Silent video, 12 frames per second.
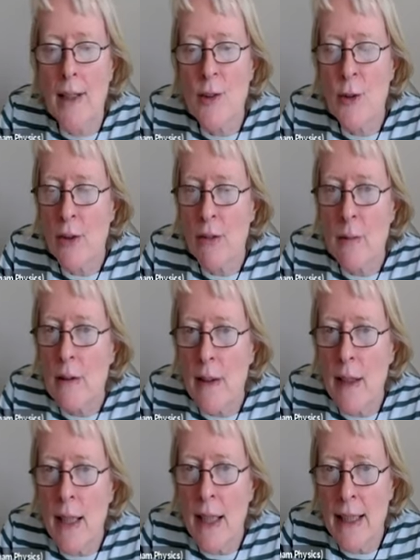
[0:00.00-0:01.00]
so,
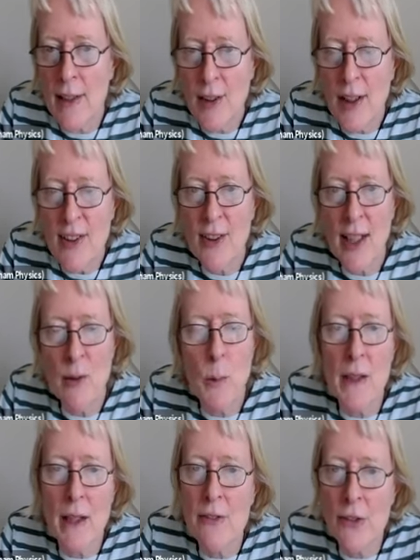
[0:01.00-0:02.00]
and as I said
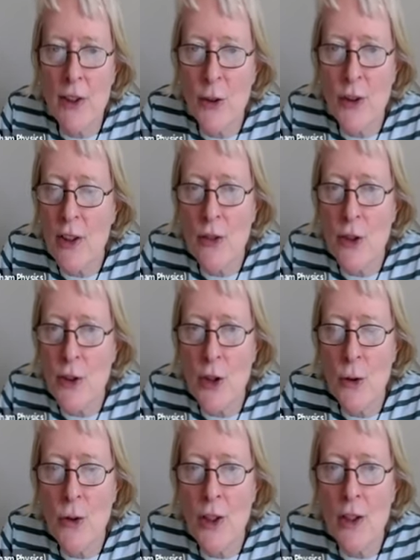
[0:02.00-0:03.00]
when I first
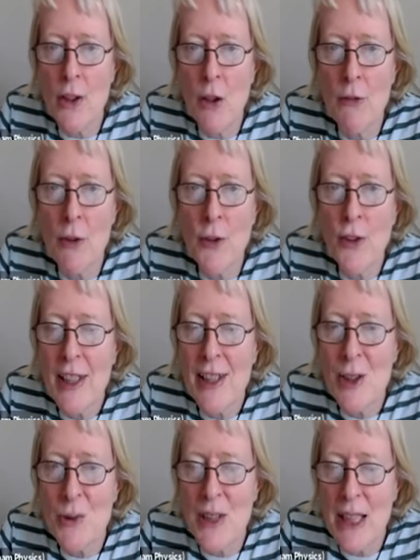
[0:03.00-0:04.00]
introduced it, obviously
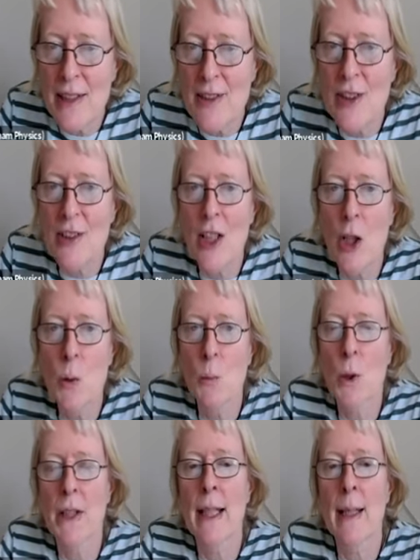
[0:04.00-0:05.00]
you need to know
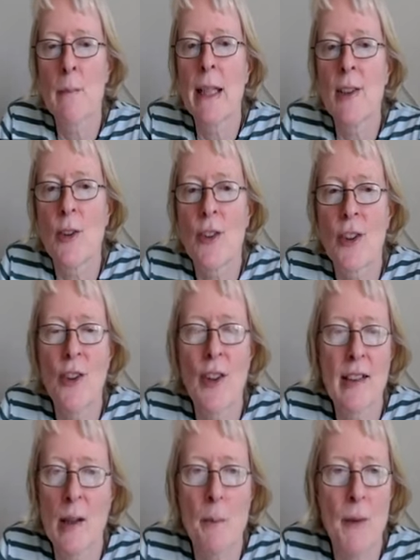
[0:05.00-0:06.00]
what M is to
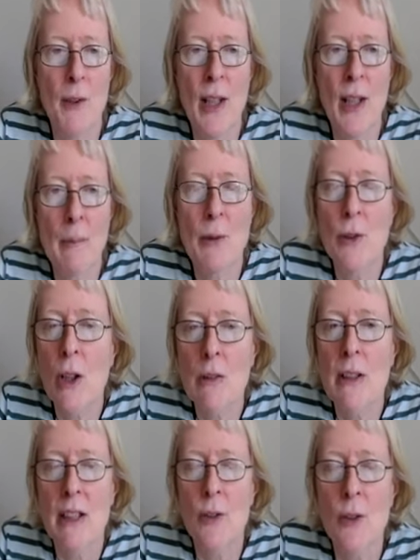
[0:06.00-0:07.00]
set up this
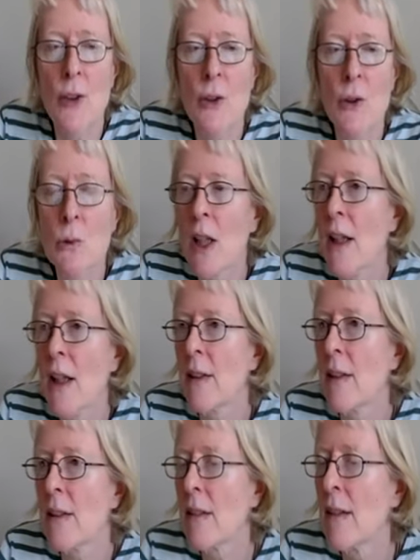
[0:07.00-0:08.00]
Hamiltonian. So you
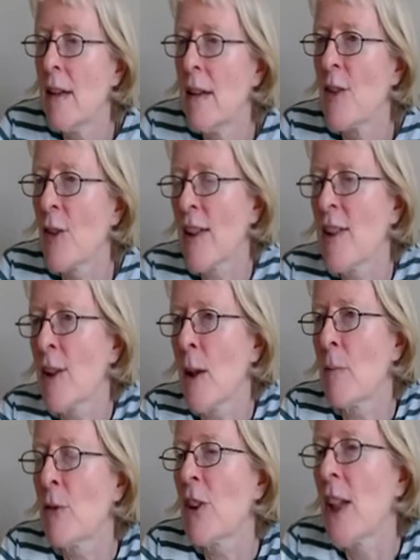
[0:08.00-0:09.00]
can't set it
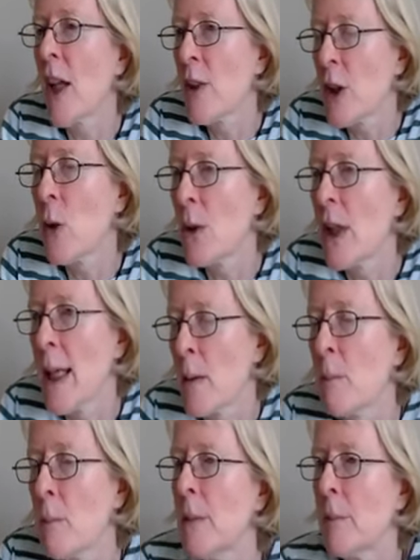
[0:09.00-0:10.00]
up for an unknown
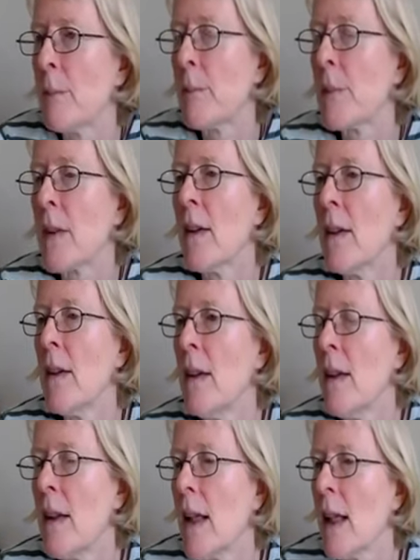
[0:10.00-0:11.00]
M.
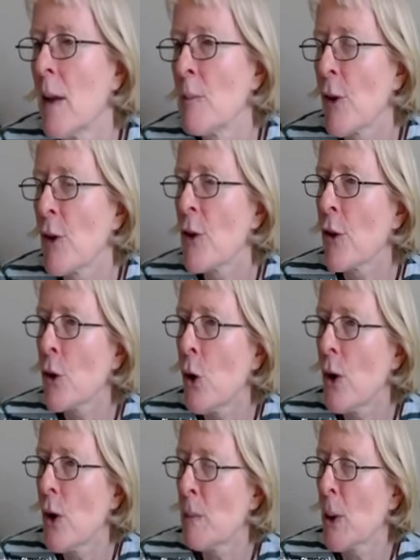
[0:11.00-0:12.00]
Um, so it's a
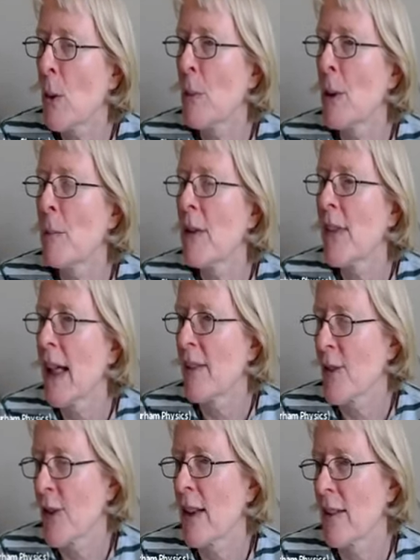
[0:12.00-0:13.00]
toy problem in
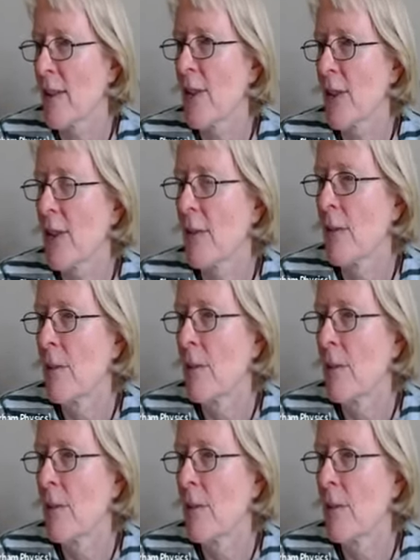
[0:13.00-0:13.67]
that sense.